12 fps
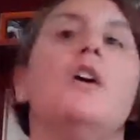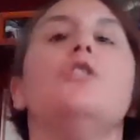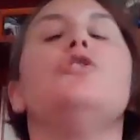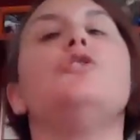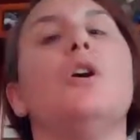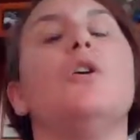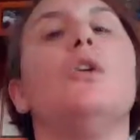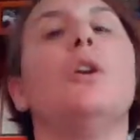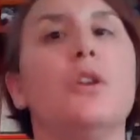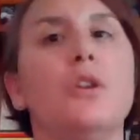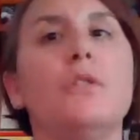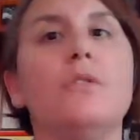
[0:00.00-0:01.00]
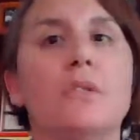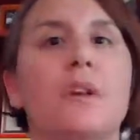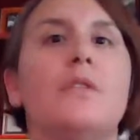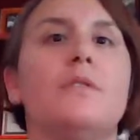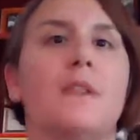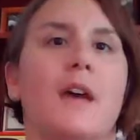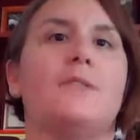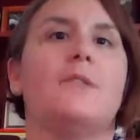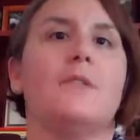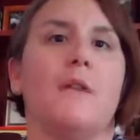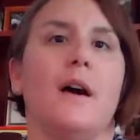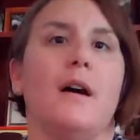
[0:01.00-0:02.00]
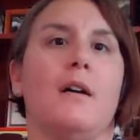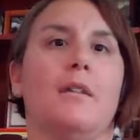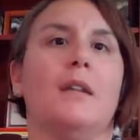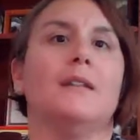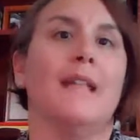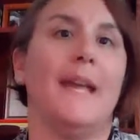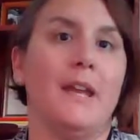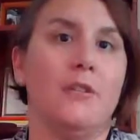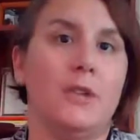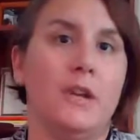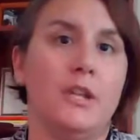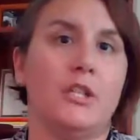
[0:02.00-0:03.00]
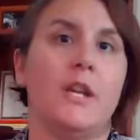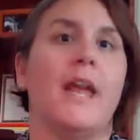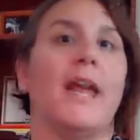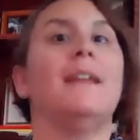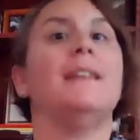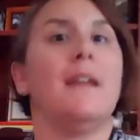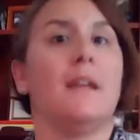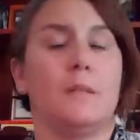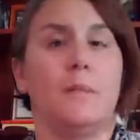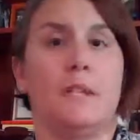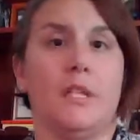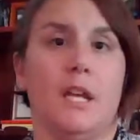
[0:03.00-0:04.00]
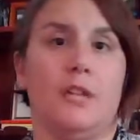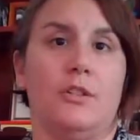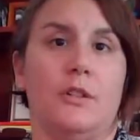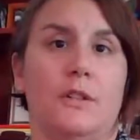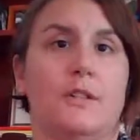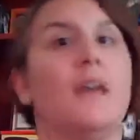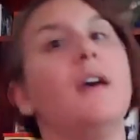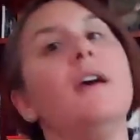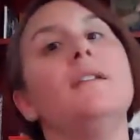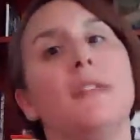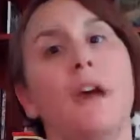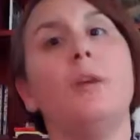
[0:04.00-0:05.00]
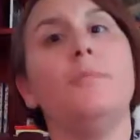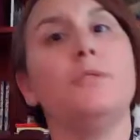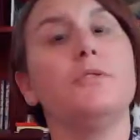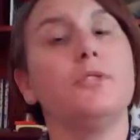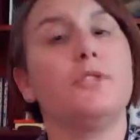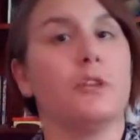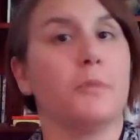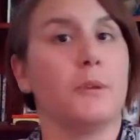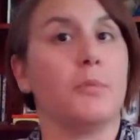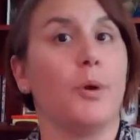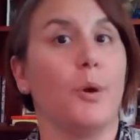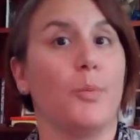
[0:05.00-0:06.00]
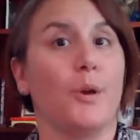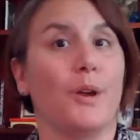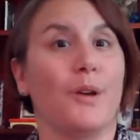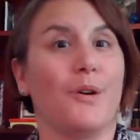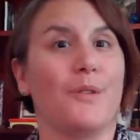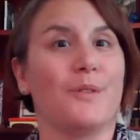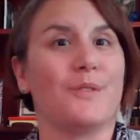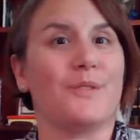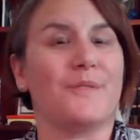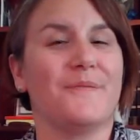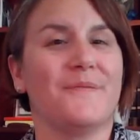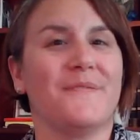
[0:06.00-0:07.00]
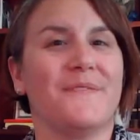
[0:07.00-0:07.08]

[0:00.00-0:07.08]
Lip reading: So use those SOL language and the expectations to help you determine appropriate goals.